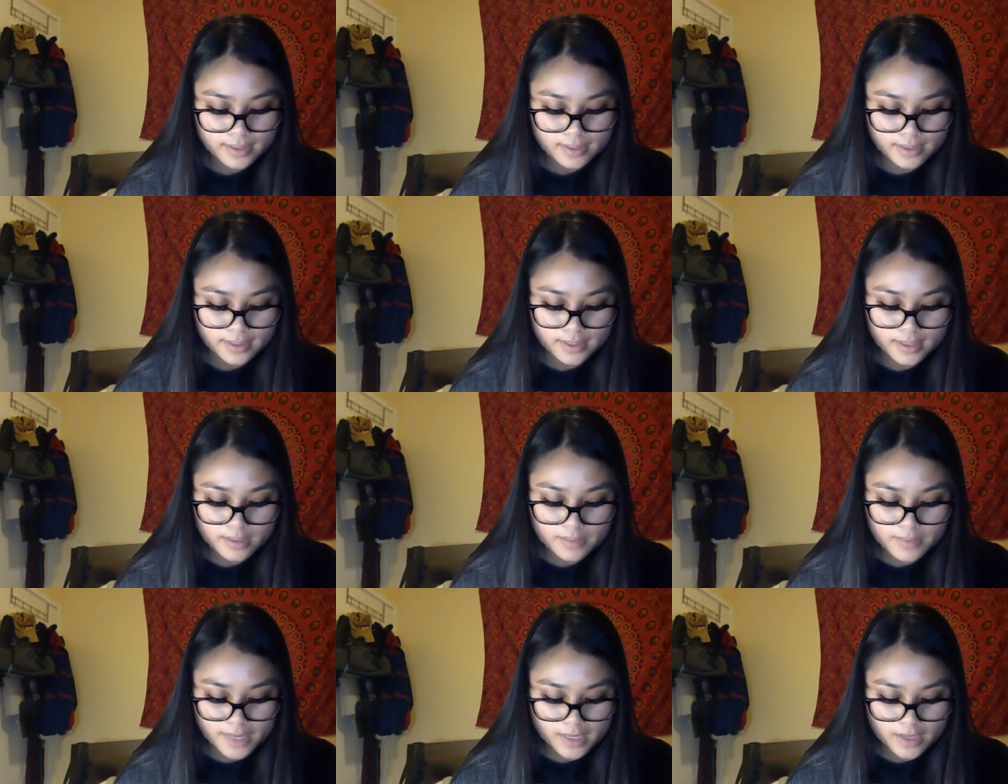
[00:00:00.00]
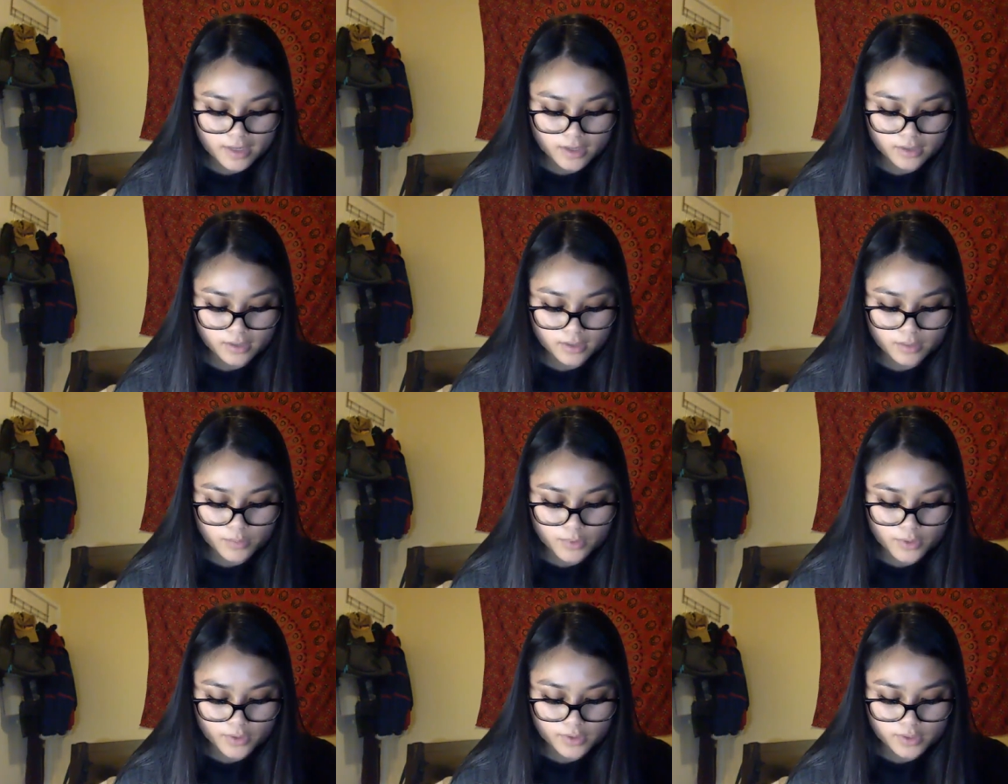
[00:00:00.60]
Liam had hardly
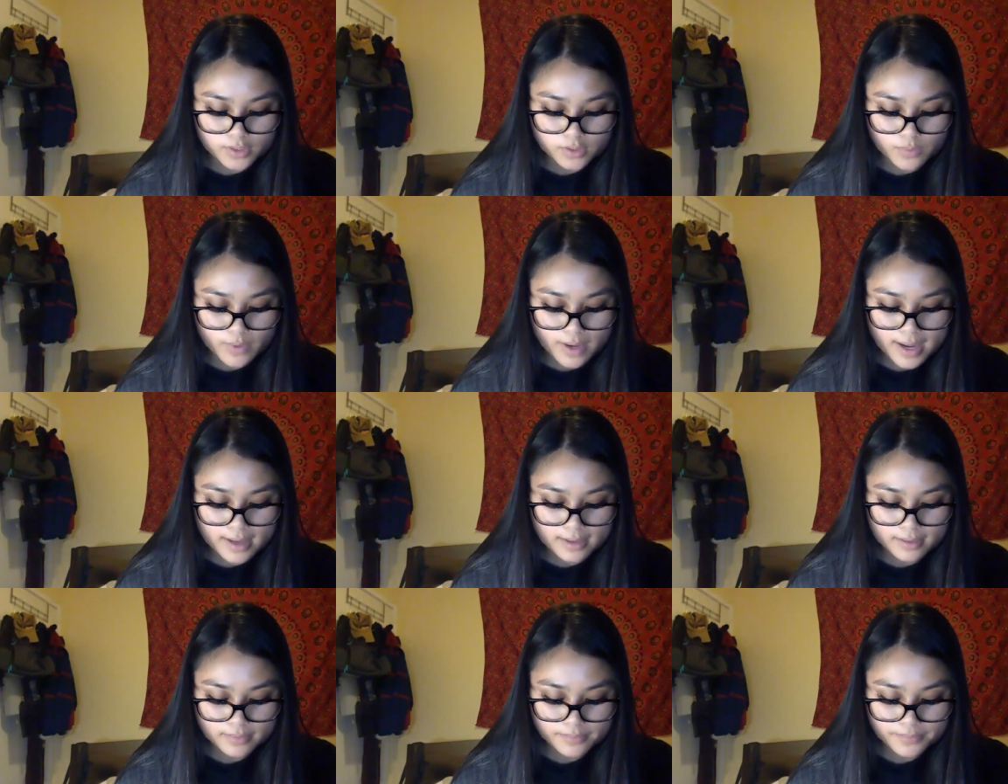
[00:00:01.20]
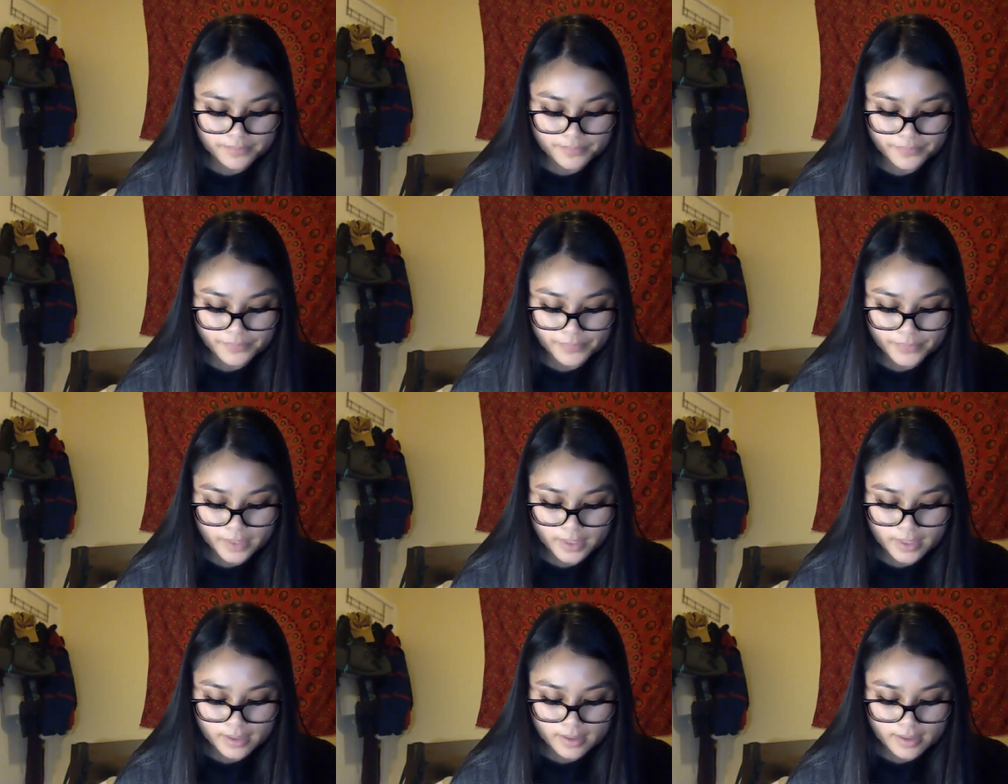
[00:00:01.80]
broke a sweat,
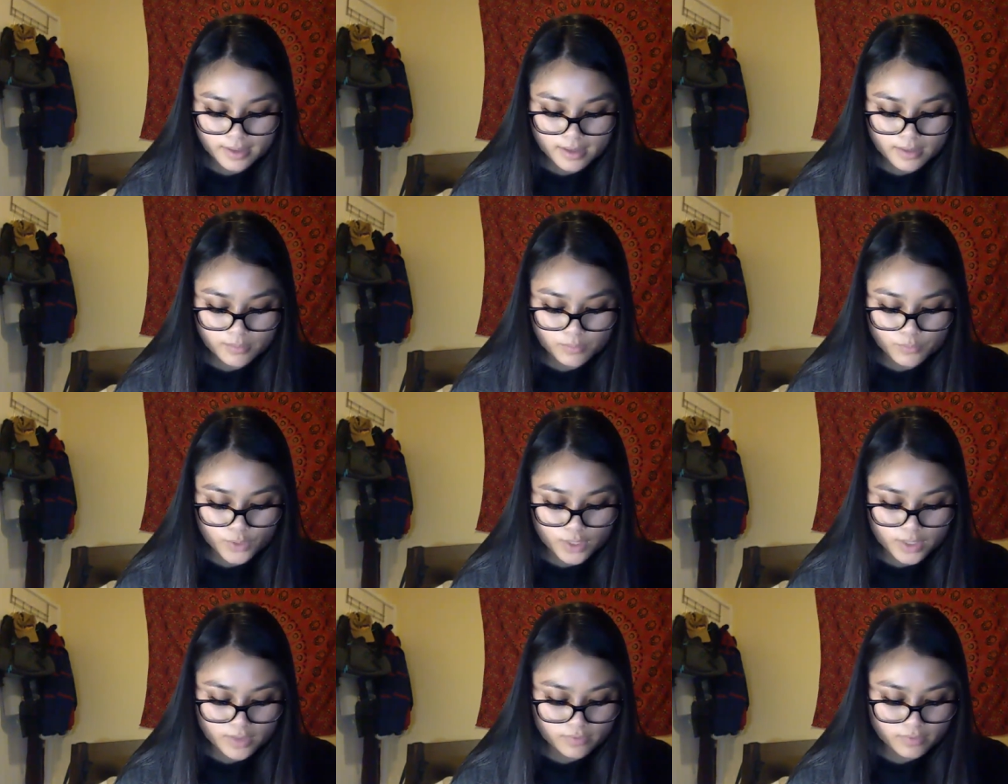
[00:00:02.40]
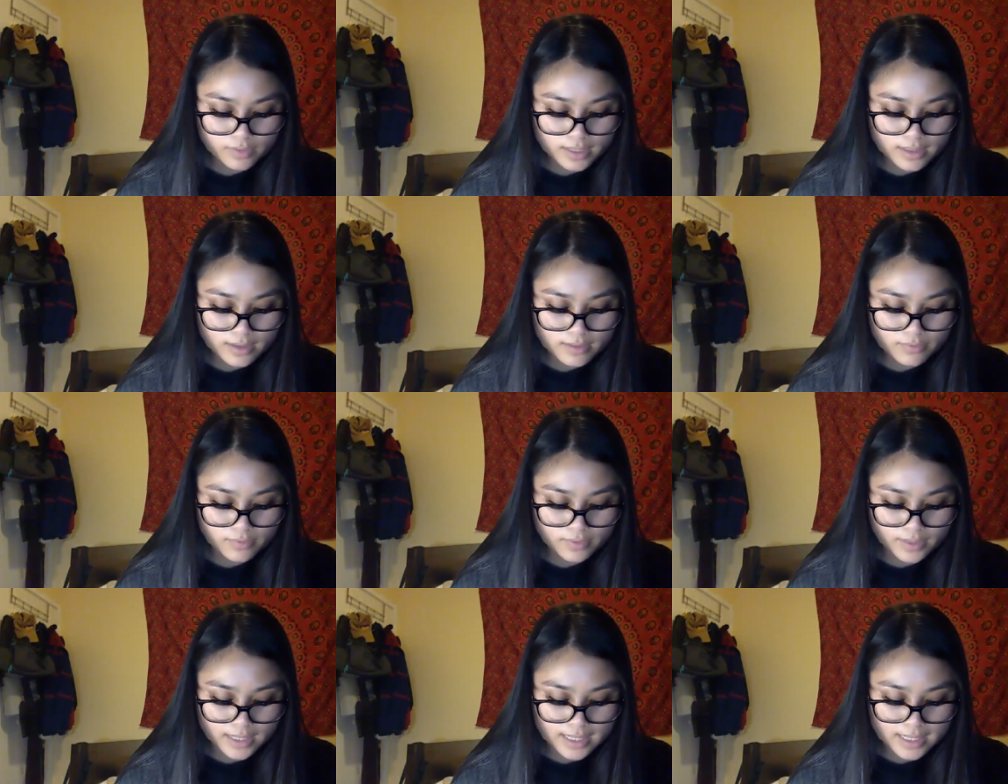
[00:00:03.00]
and briefly,
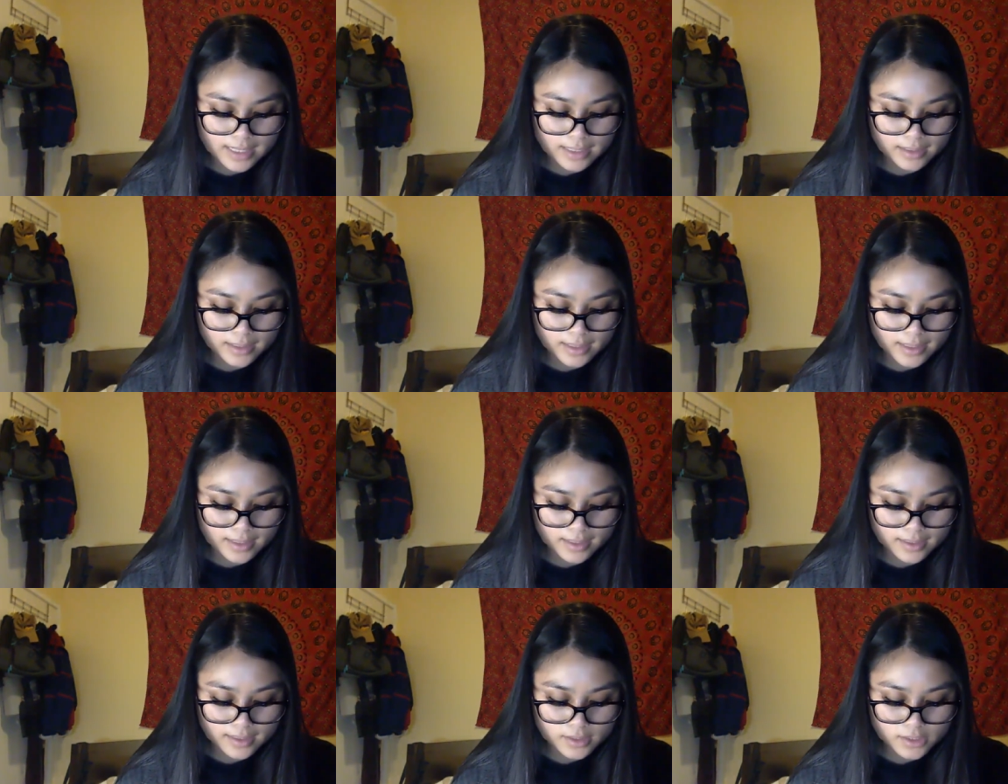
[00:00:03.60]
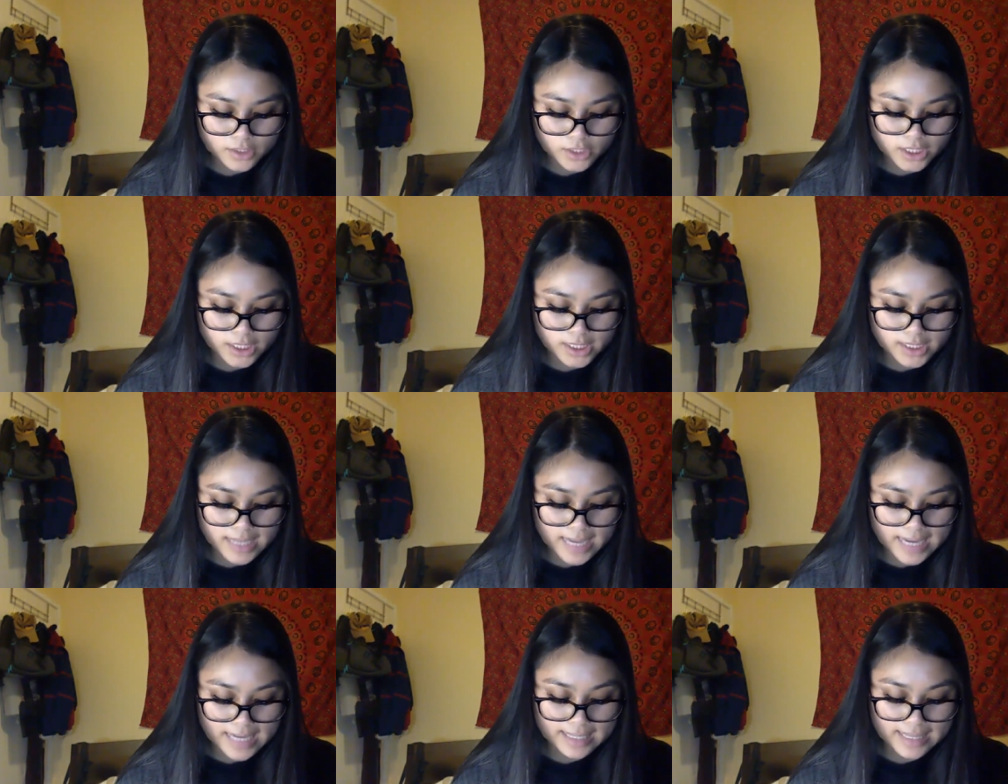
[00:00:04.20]
fleetingly, she
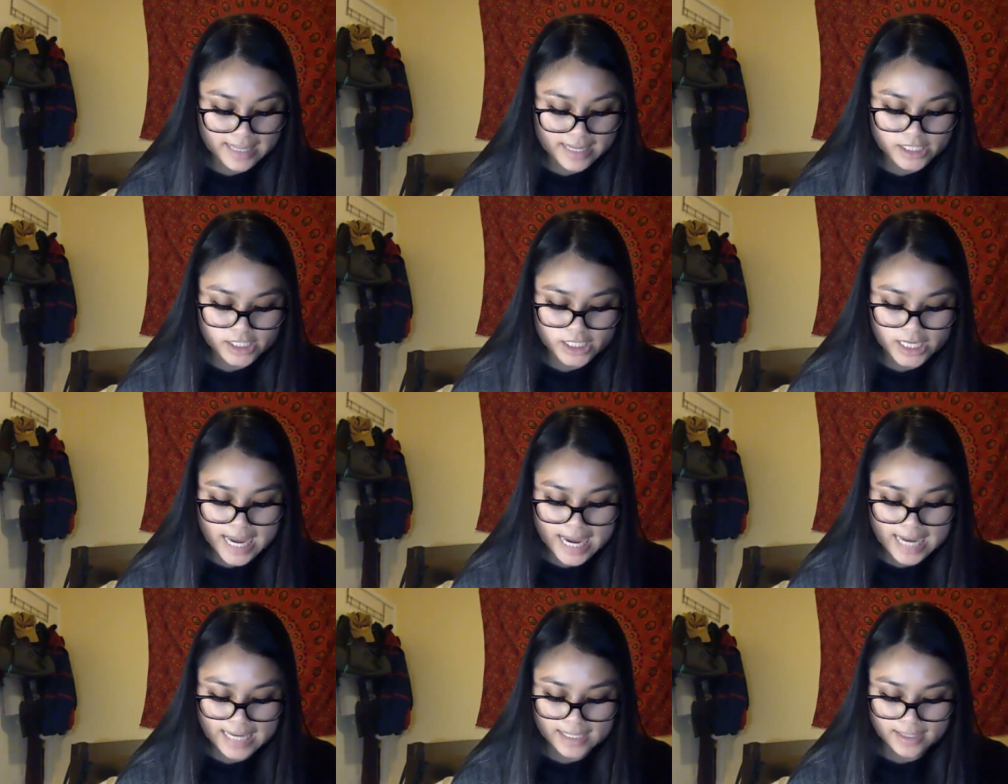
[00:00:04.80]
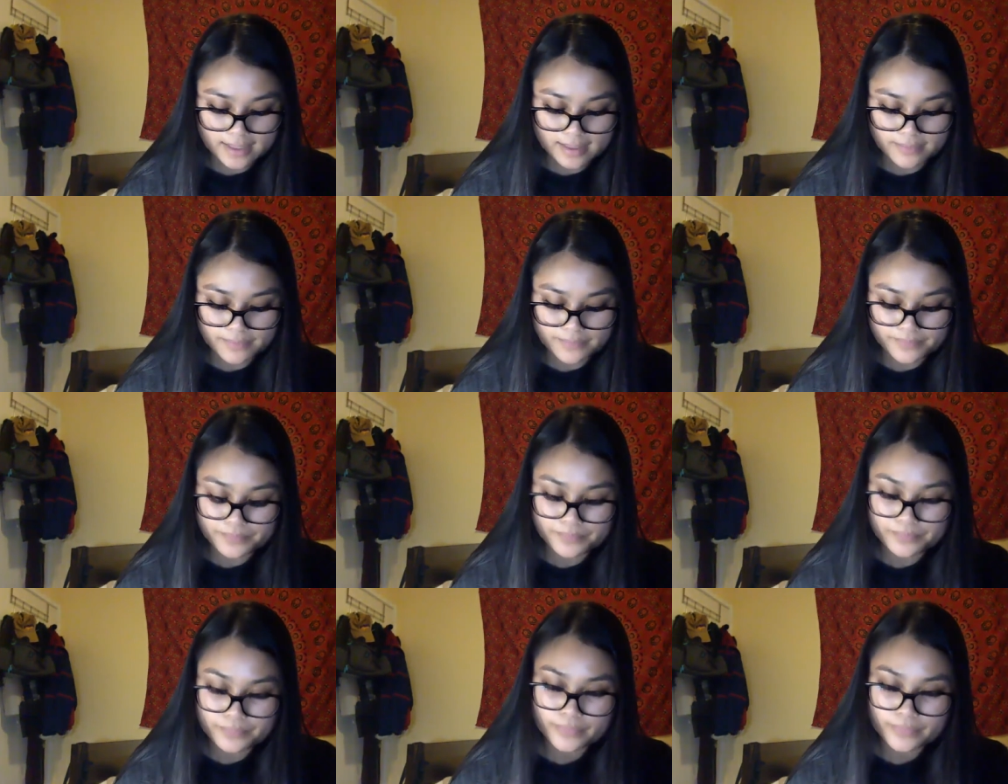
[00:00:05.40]
decided that she hated him.